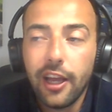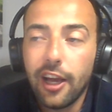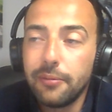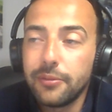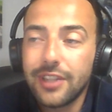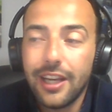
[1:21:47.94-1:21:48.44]
It
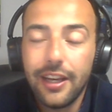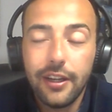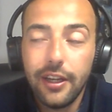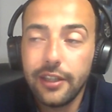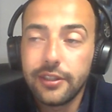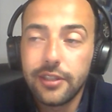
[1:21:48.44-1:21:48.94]
comes
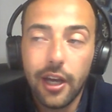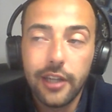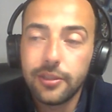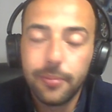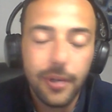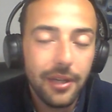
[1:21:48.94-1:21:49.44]
at a
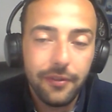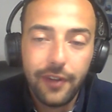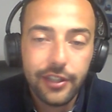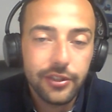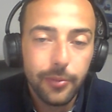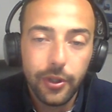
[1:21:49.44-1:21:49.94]
sizable
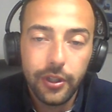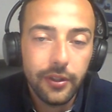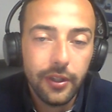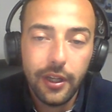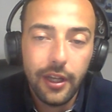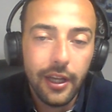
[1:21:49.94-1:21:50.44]

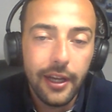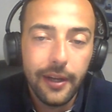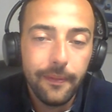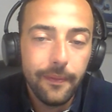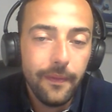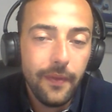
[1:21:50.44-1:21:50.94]
investment.
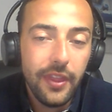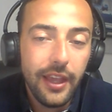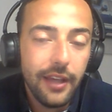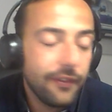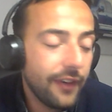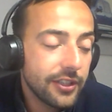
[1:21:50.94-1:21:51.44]

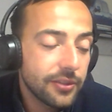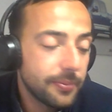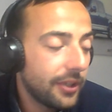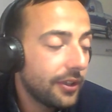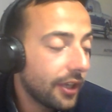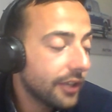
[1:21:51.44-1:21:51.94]
The
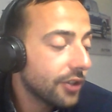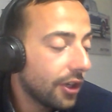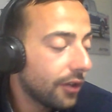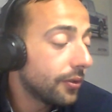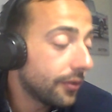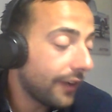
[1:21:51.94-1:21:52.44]
investment does
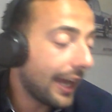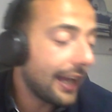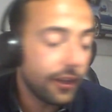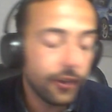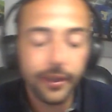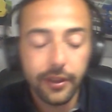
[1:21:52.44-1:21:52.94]
hold
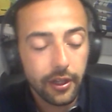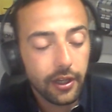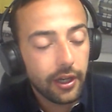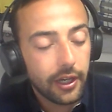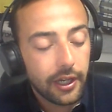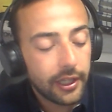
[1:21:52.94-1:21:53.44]
value in the
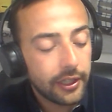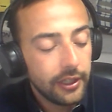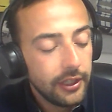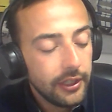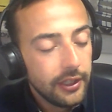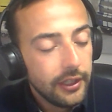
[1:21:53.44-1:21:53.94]
car,
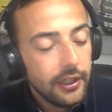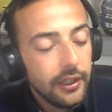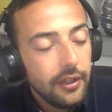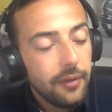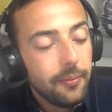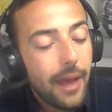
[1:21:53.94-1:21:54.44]

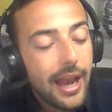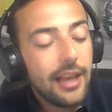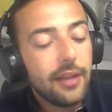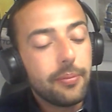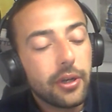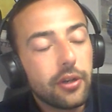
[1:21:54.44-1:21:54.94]

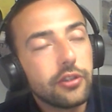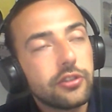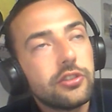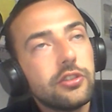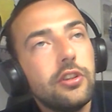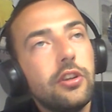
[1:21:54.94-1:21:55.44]
mainly
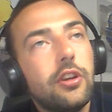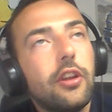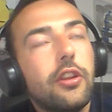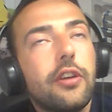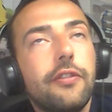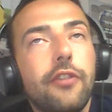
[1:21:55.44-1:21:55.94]
because,
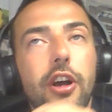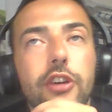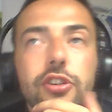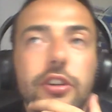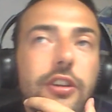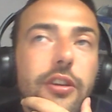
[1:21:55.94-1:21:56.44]
the
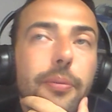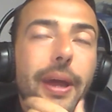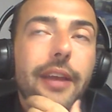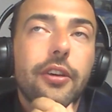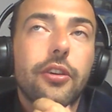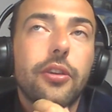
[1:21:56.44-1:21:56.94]
conversion,
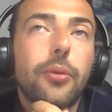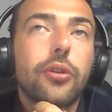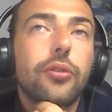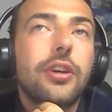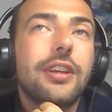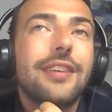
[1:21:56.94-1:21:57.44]
depending on the
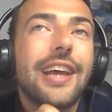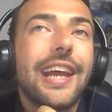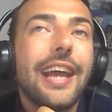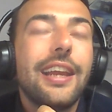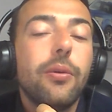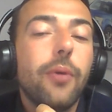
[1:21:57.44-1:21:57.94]
model, can
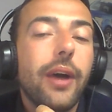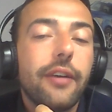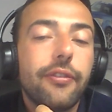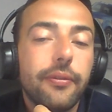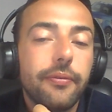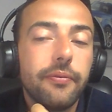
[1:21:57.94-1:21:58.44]
take
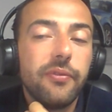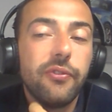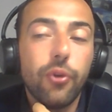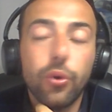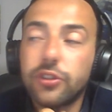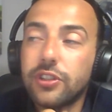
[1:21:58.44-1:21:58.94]
anywhere from
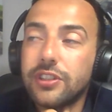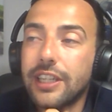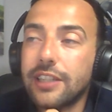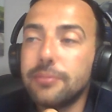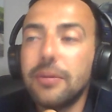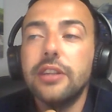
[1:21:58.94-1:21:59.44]
4 to
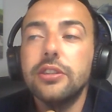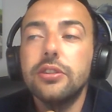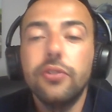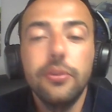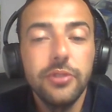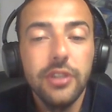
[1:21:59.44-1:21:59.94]
6
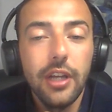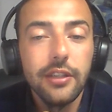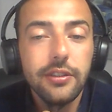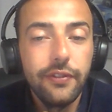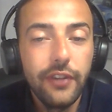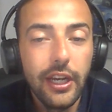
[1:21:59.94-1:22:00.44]
months from
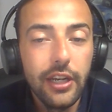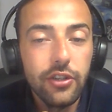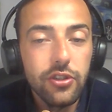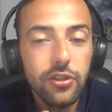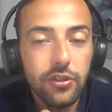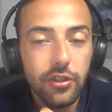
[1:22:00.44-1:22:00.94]
start to
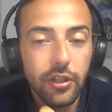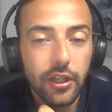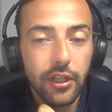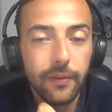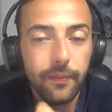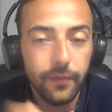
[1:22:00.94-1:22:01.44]
finish
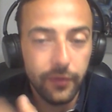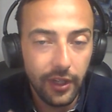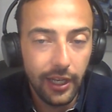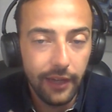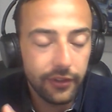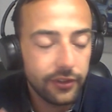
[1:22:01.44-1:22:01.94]
to
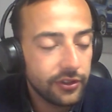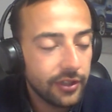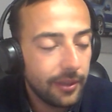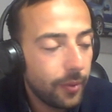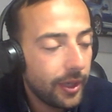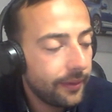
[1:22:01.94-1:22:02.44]
deliver to
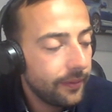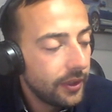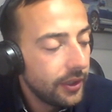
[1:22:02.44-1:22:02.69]
someone.